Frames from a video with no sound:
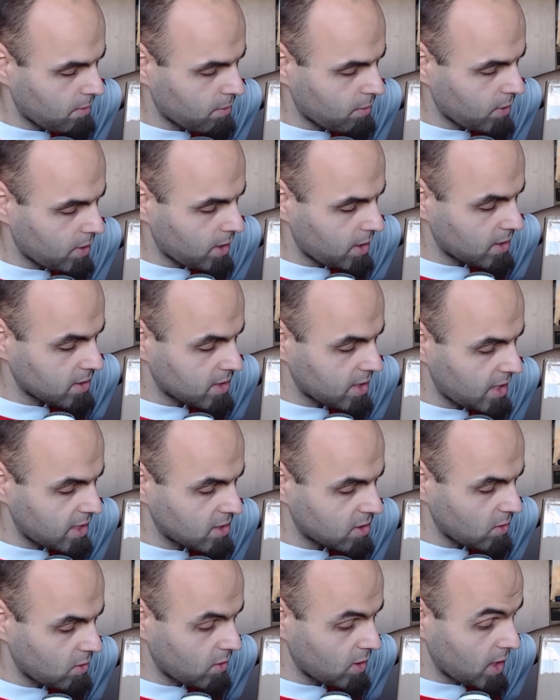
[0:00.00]
insane.
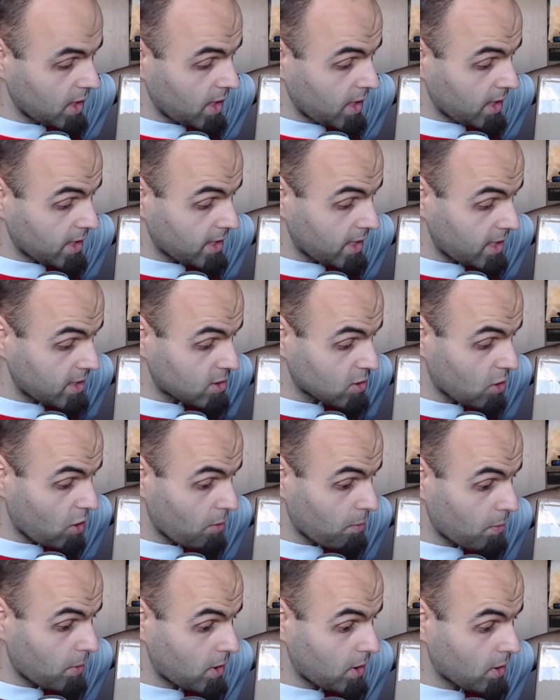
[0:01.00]
So they
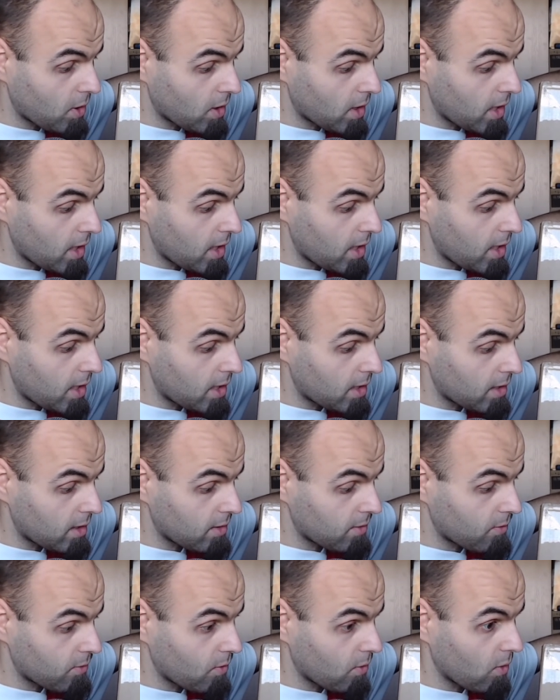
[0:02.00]
told me you can get
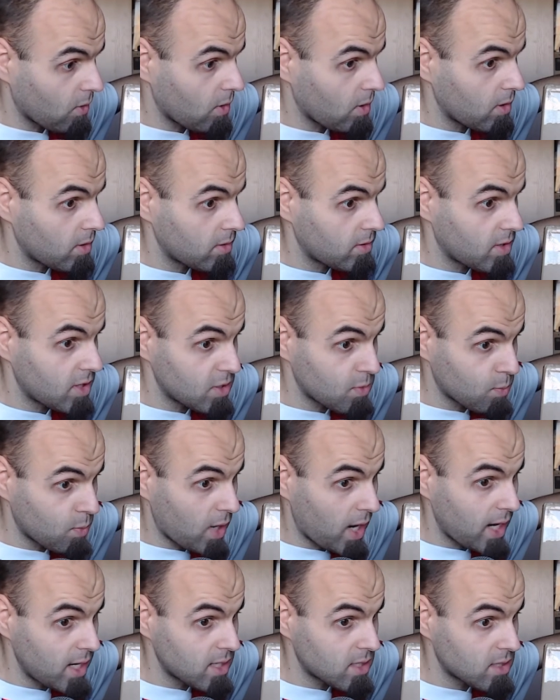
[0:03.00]
it for this
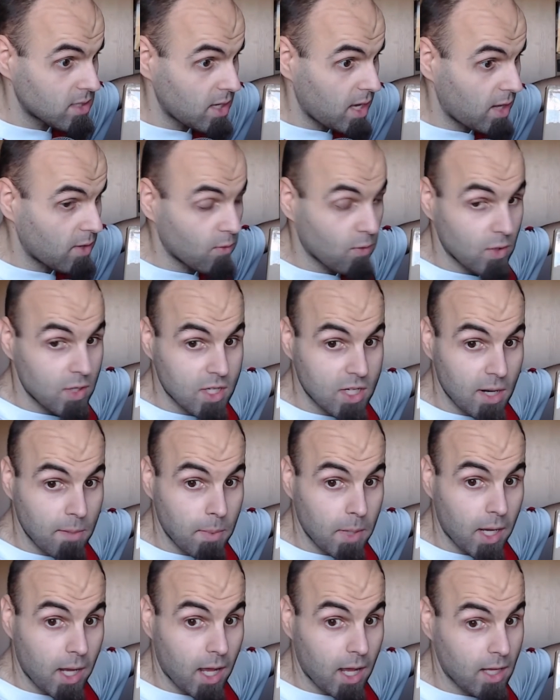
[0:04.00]
price and free
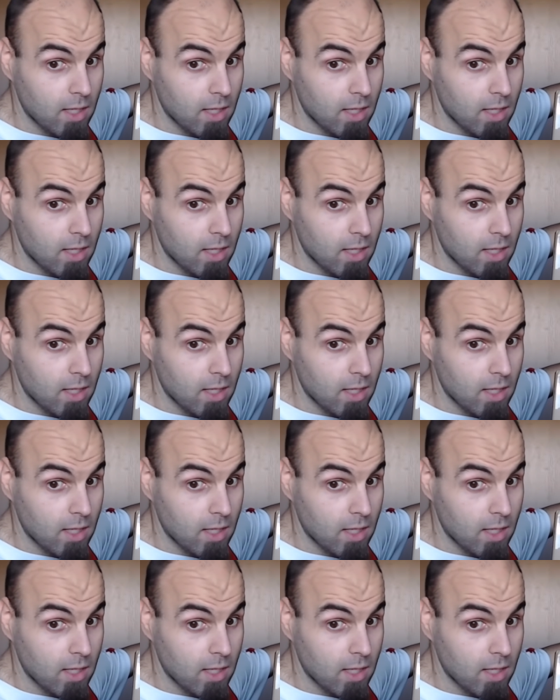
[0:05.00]
shipping.